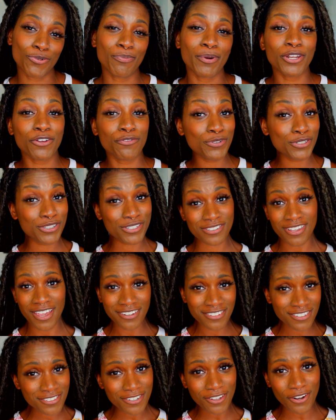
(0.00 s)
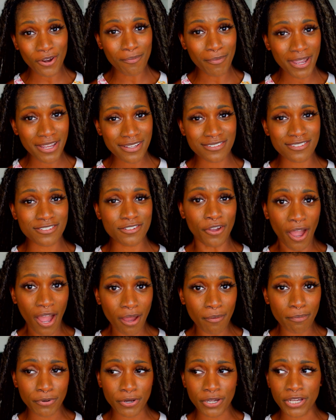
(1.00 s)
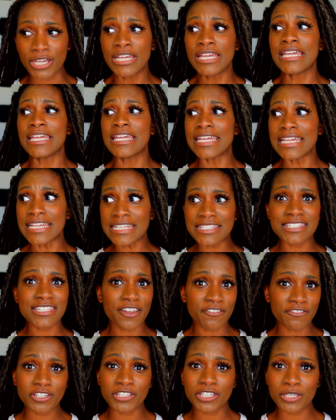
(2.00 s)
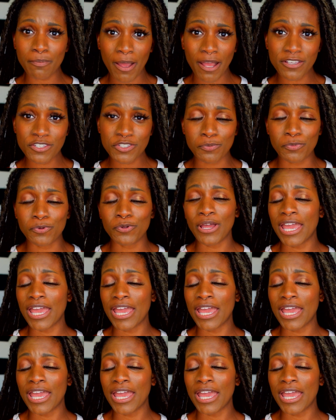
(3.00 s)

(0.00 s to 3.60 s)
But if we decide to set our minds to opera, it's definitely possible.